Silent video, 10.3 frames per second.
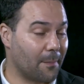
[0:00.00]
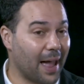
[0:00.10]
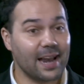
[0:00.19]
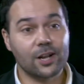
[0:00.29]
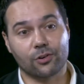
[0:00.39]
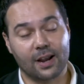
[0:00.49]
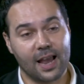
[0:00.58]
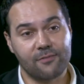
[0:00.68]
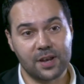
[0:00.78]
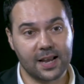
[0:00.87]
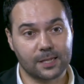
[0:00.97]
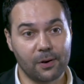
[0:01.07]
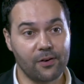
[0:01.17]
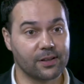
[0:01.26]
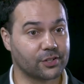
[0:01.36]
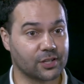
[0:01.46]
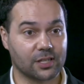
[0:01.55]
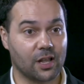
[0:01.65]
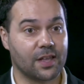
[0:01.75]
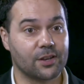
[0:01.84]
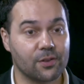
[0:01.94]
penetrate everyday experience just
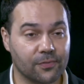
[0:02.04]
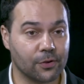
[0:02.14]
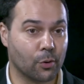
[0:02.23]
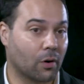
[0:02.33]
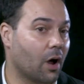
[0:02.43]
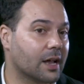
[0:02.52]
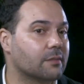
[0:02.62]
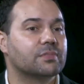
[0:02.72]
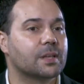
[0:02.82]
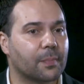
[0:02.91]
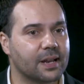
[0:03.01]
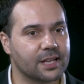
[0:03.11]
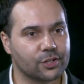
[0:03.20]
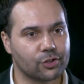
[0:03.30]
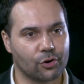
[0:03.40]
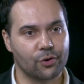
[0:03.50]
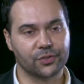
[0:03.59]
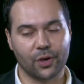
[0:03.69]
like they do for you or I simply isn't true.